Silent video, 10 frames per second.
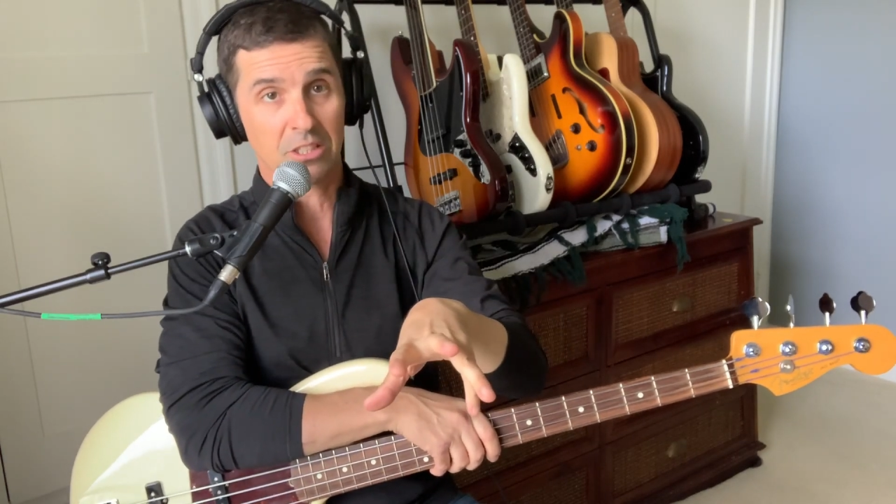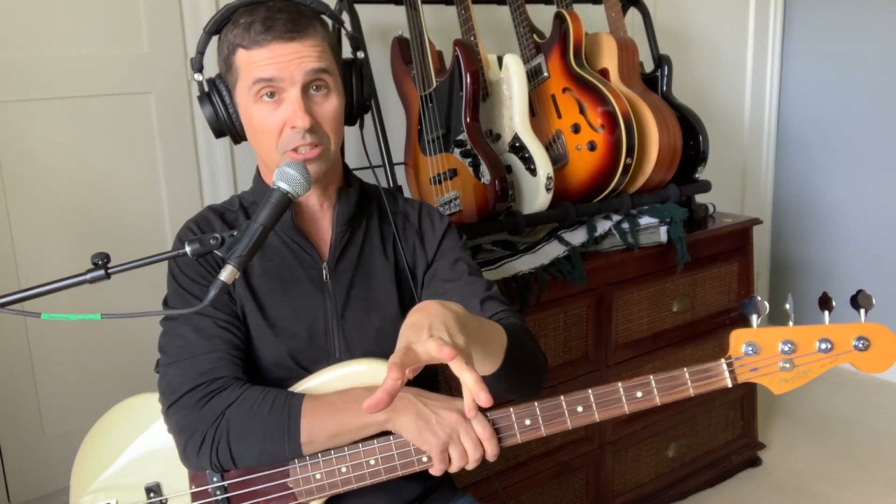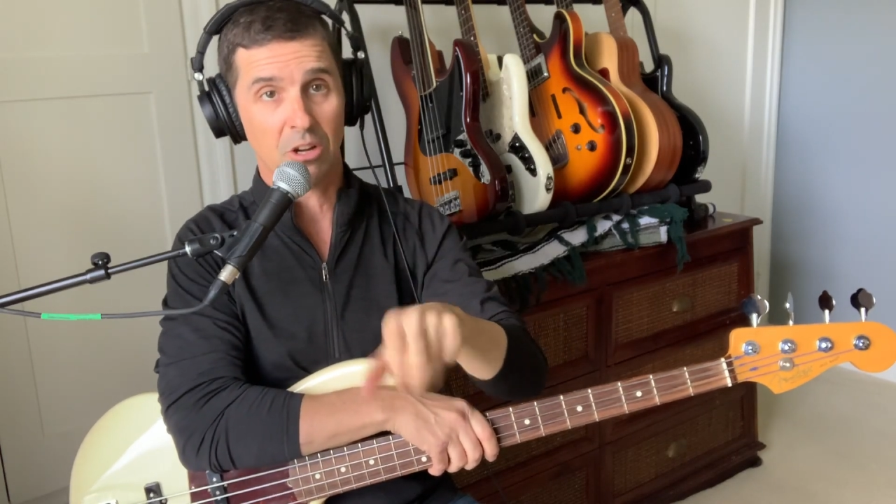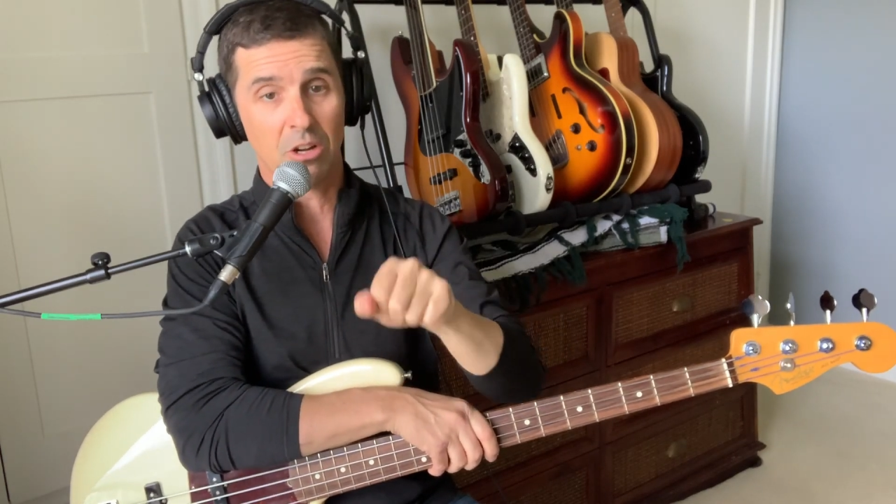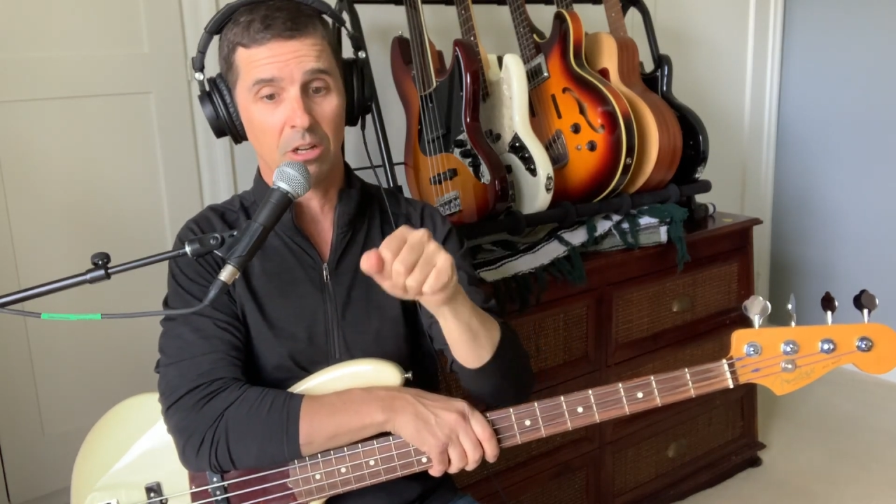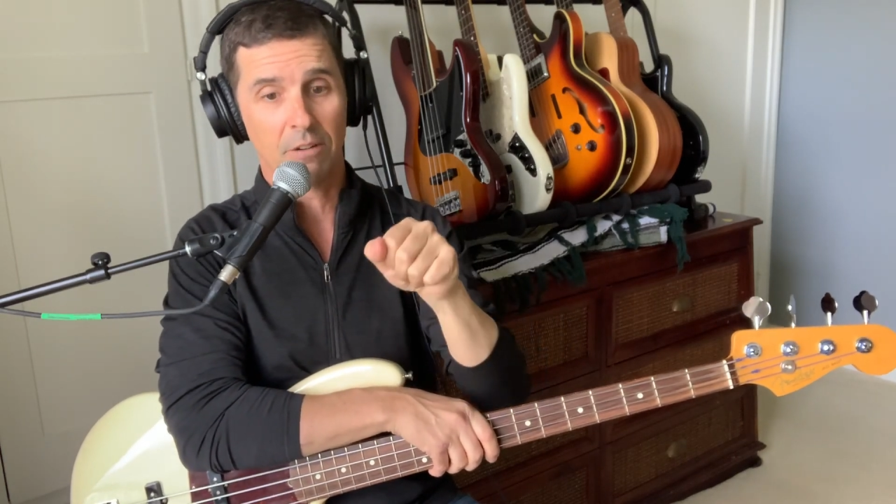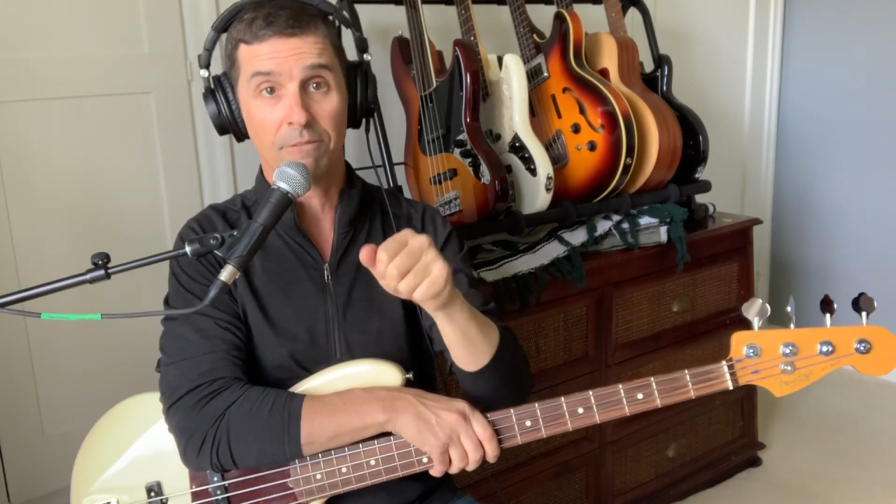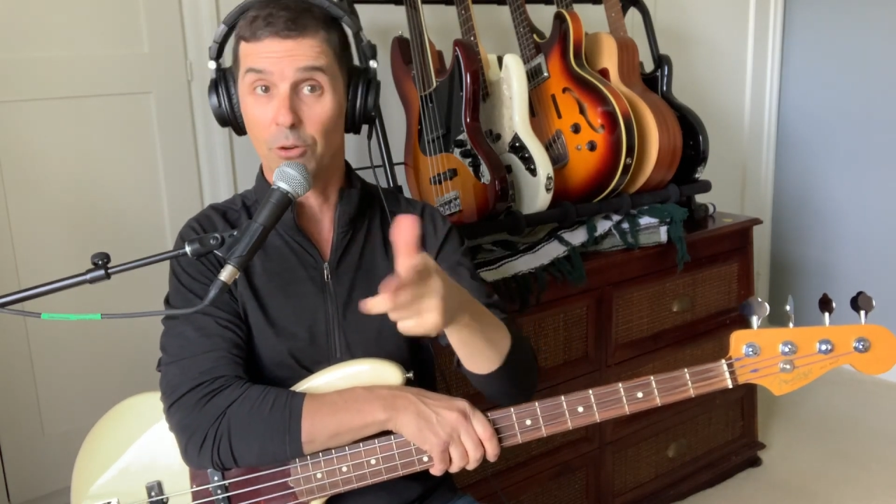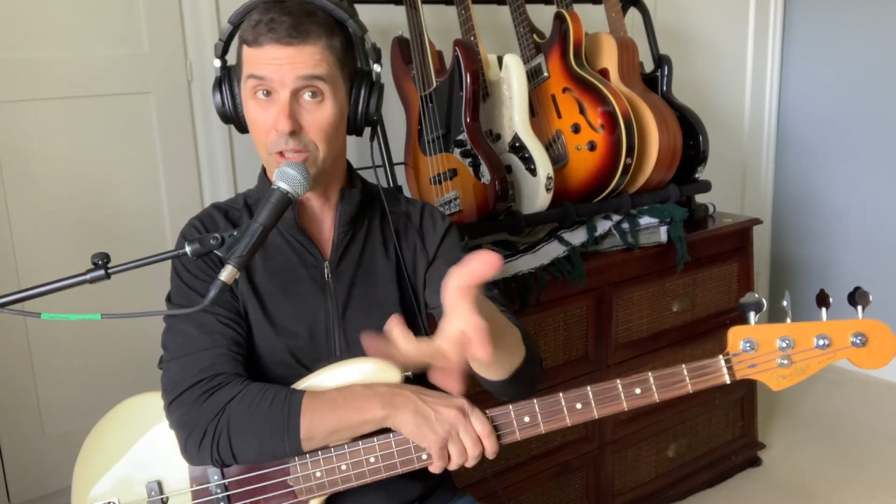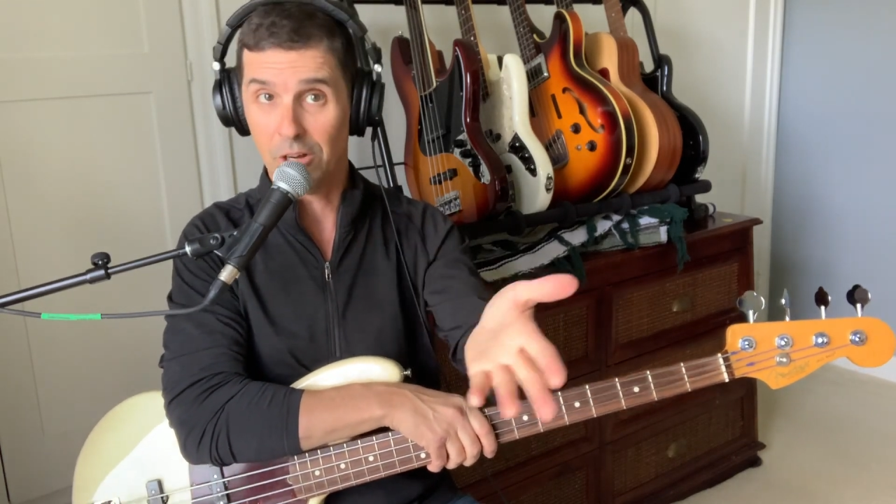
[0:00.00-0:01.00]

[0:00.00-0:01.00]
this song for